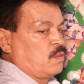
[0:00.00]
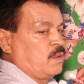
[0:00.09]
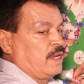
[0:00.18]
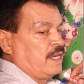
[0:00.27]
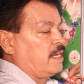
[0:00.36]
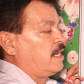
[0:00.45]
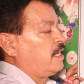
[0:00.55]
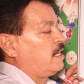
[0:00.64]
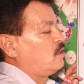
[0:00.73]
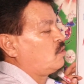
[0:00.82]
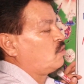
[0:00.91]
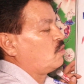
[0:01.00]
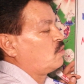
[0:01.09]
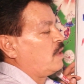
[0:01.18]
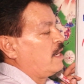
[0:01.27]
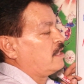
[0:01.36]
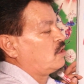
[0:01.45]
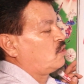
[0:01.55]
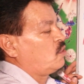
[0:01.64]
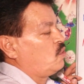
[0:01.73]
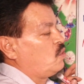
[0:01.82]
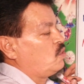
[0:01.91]
we need to write
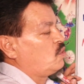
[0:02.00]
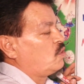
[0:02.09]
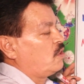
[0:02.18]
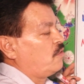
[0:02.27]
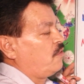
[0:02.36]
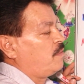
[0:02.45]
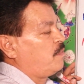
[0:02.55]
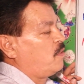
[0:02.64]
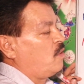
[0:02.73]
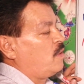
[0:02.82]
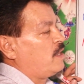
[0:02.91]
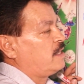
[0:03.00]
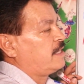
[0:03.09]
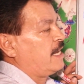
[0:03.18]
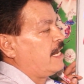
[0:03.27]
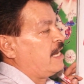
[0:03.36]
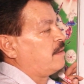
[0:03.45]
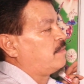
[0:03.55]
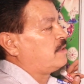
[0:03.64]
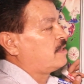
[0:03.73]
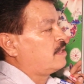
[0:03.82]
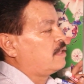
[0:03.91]
2 to the 5th power
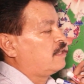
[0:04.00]
times